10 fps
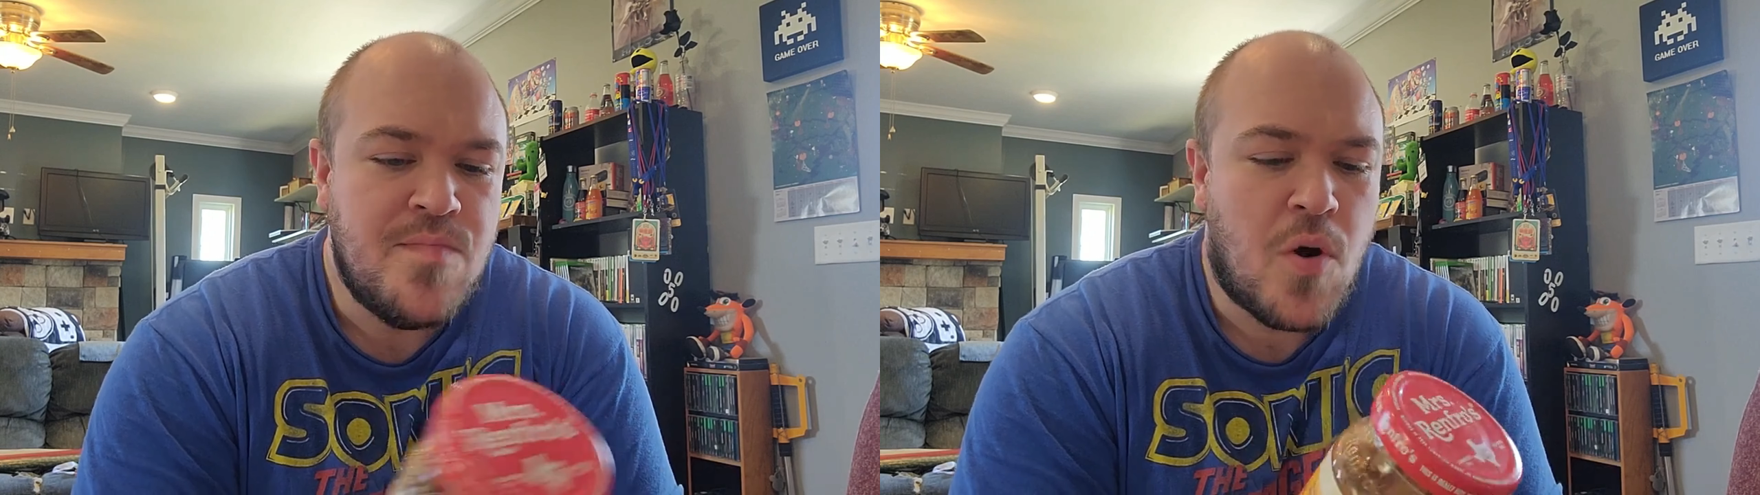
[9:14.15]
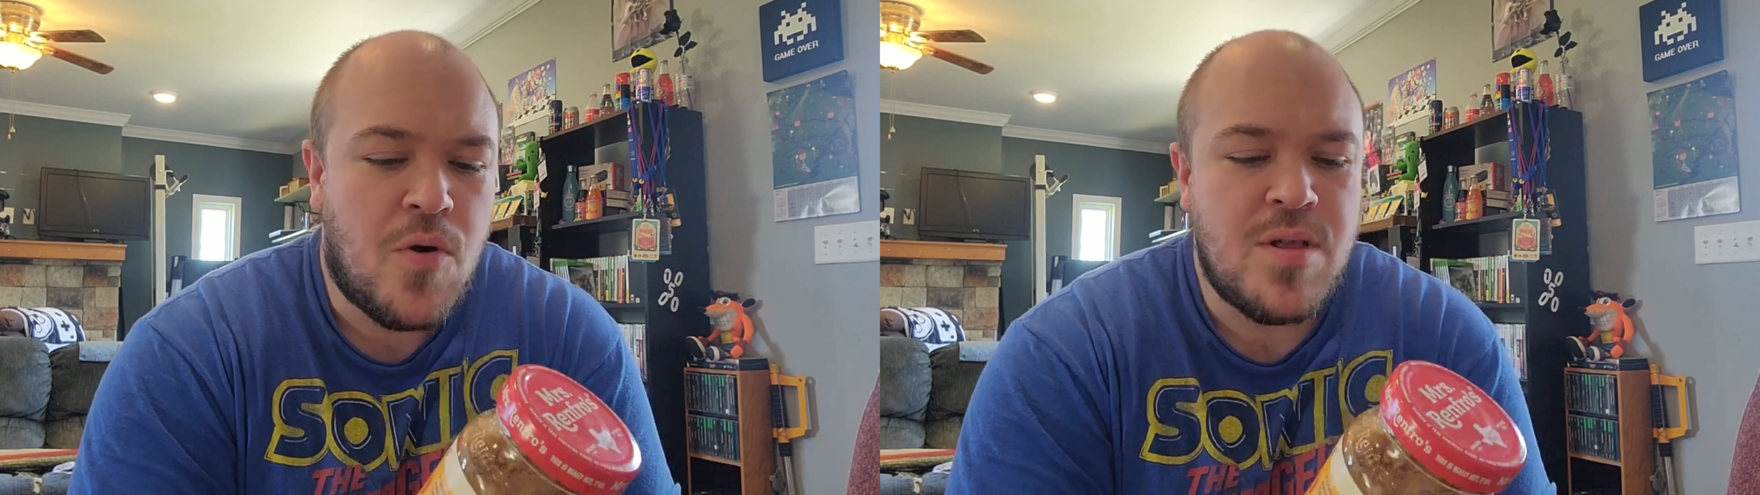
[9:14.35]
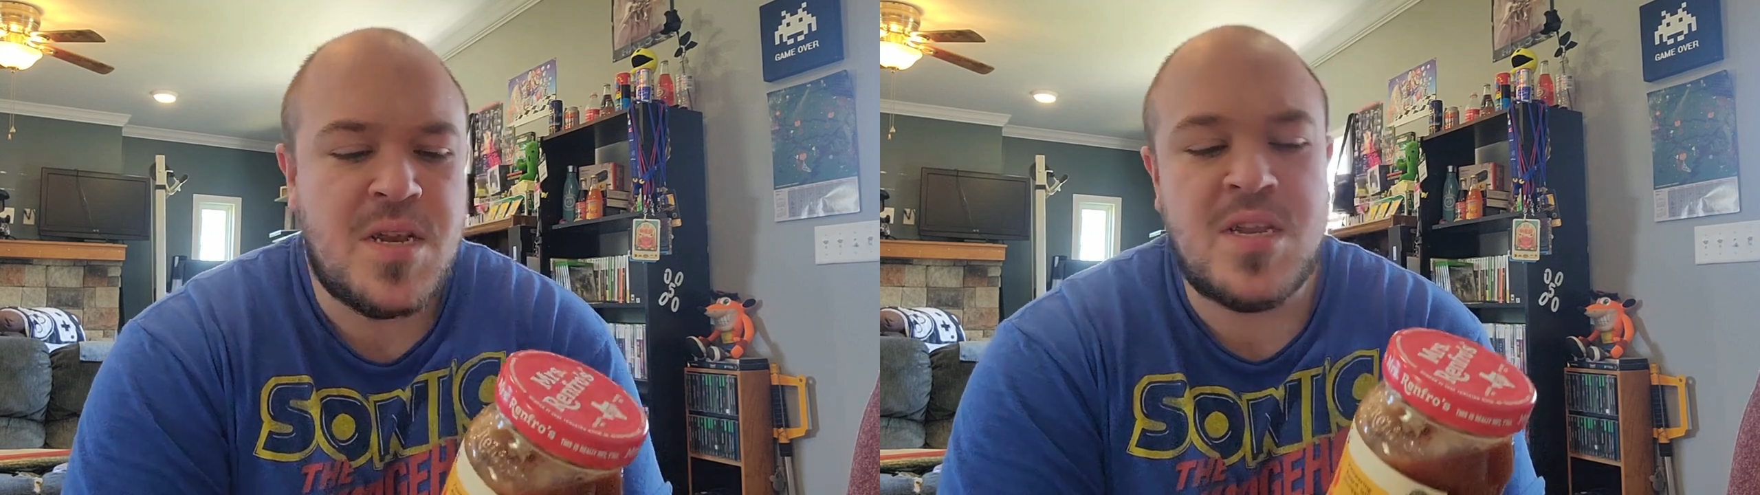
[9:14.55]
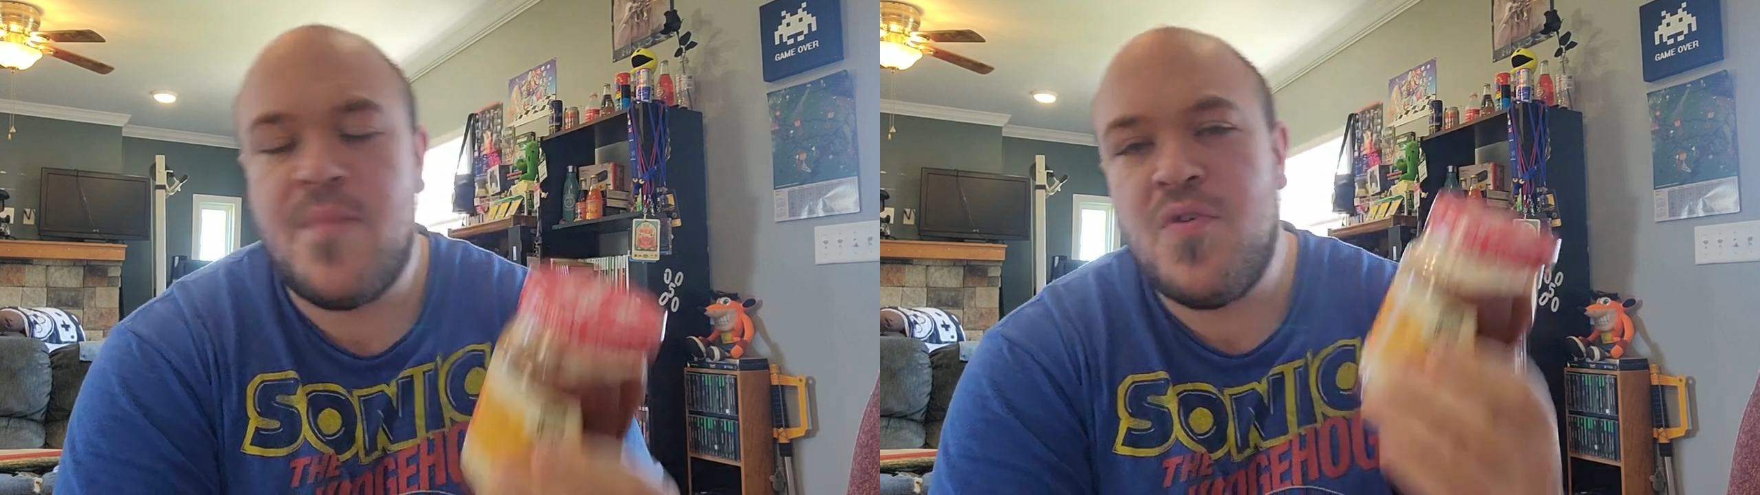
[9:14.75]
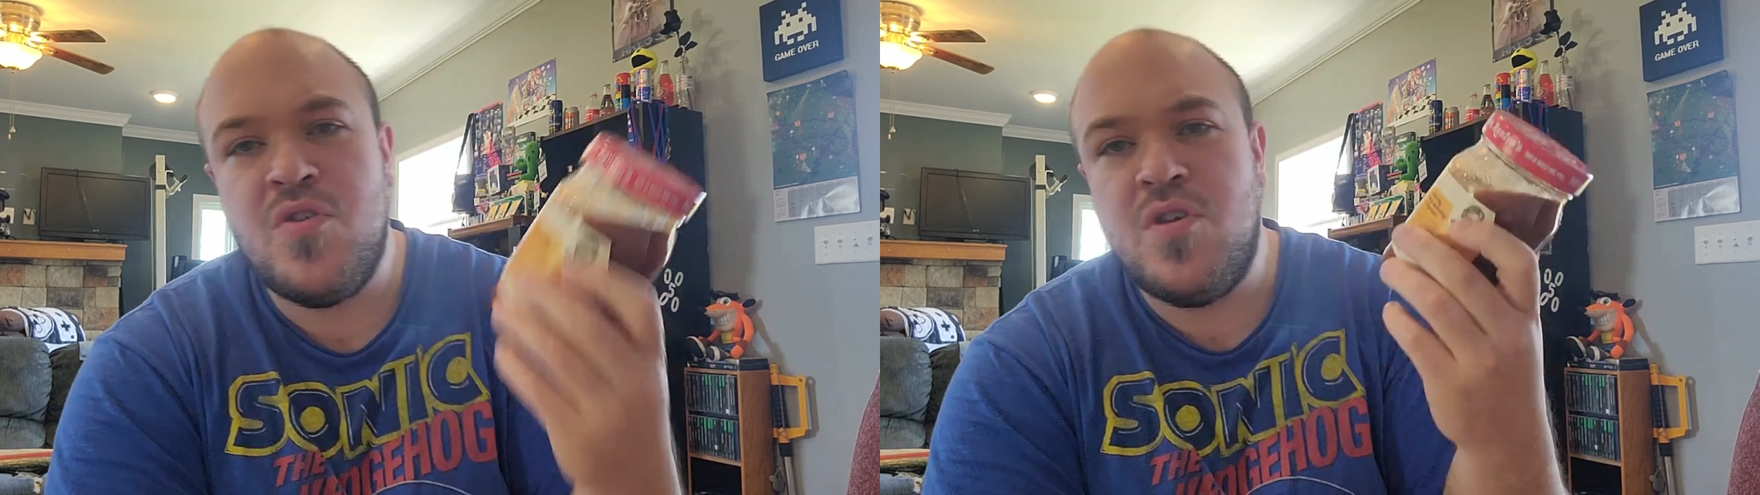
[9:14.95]
Or this is
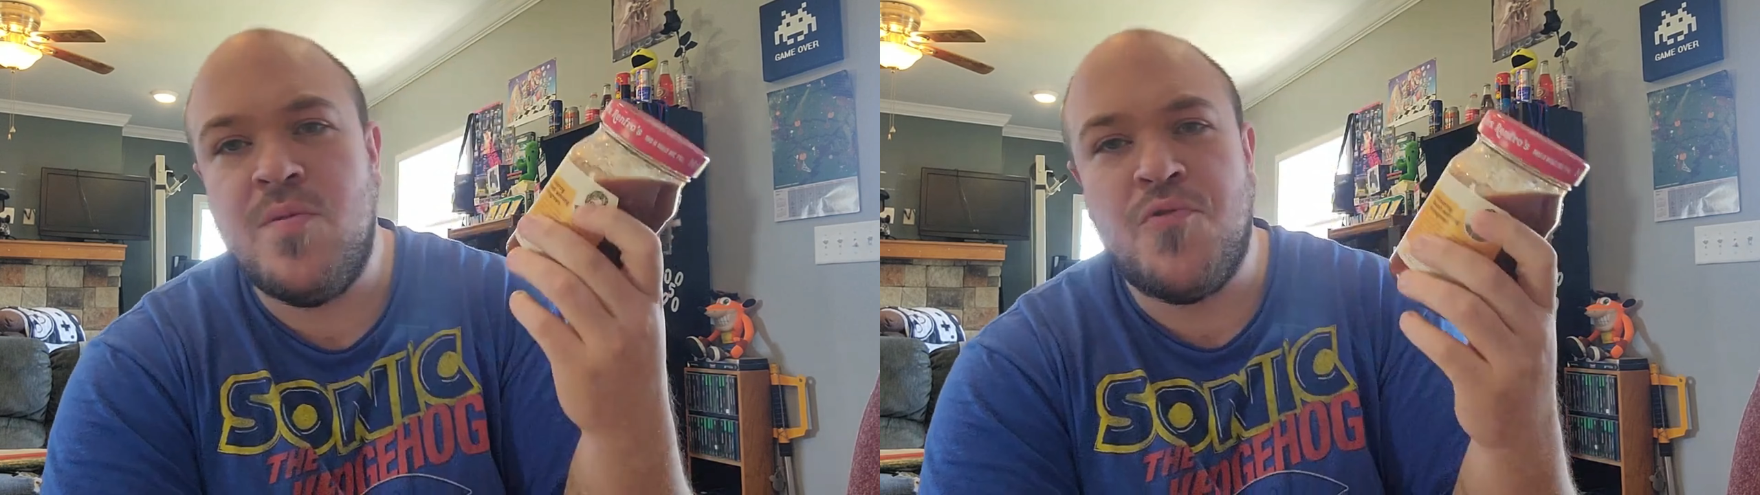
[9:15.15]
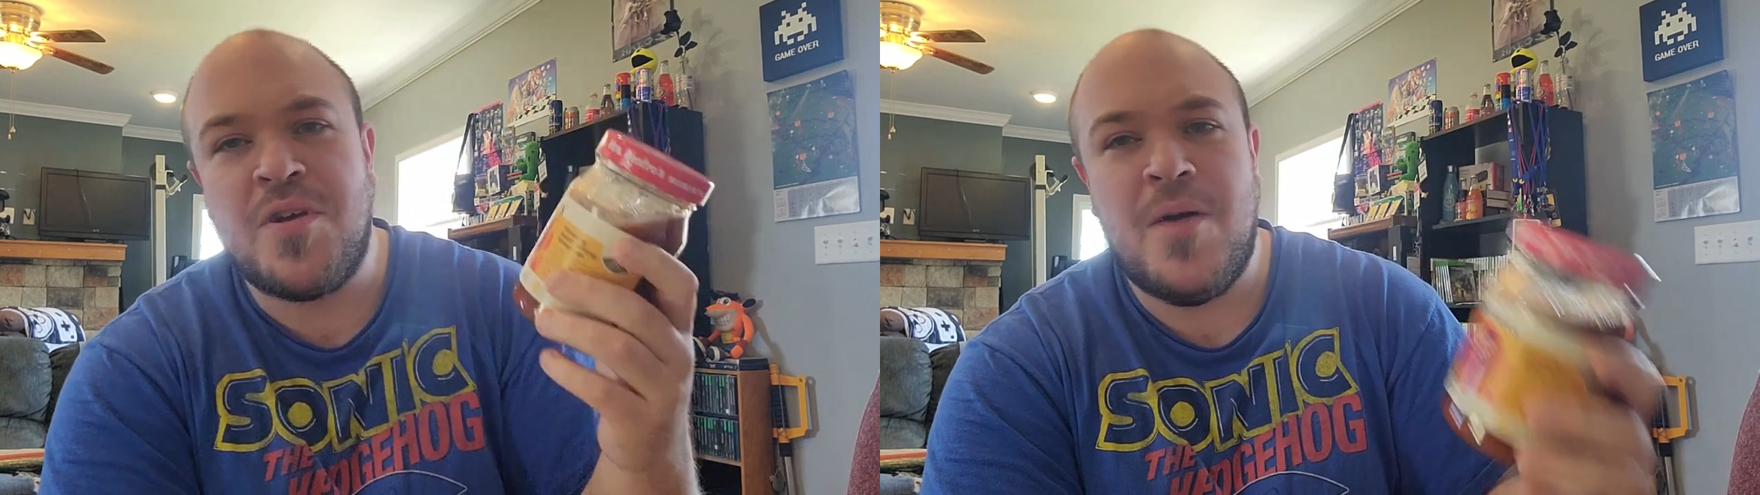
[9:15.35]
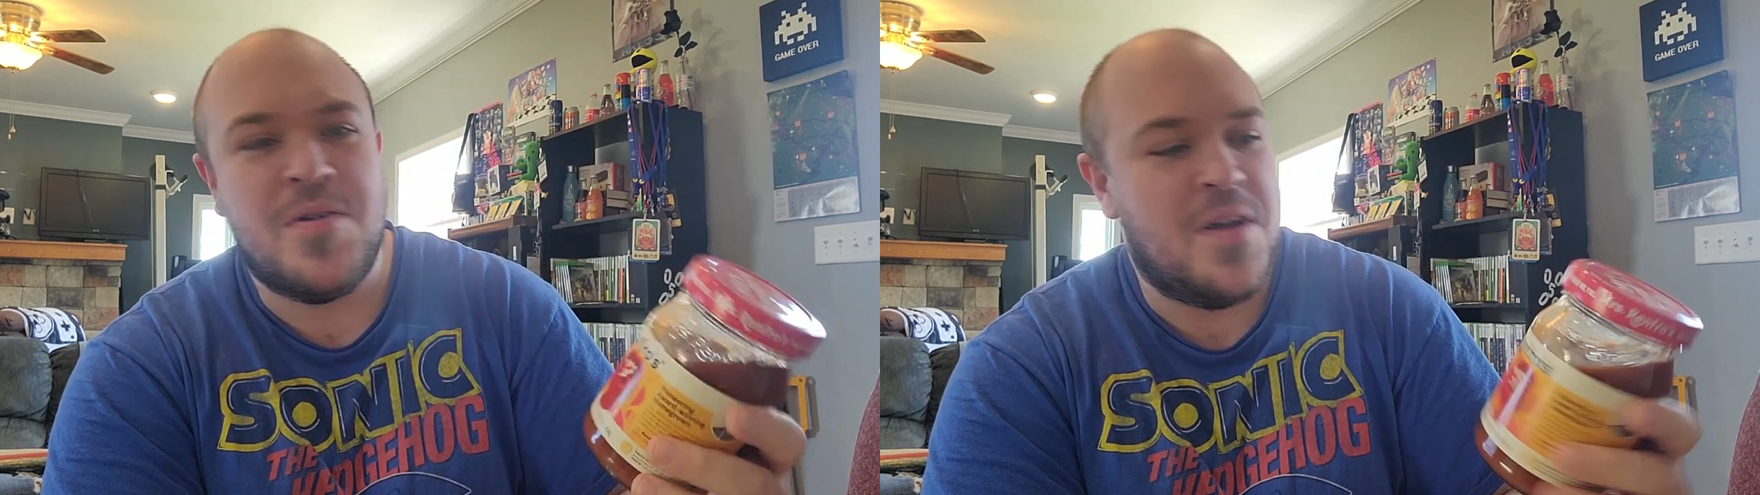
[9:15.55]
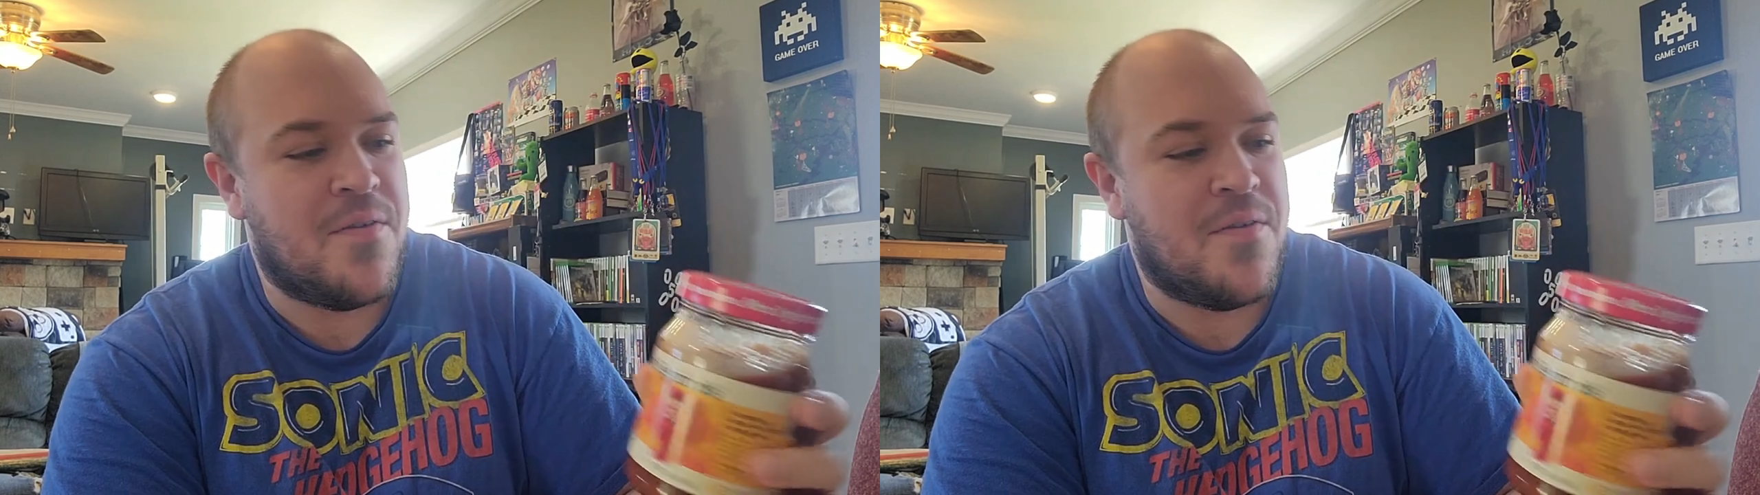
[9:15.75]
something that you bring out when you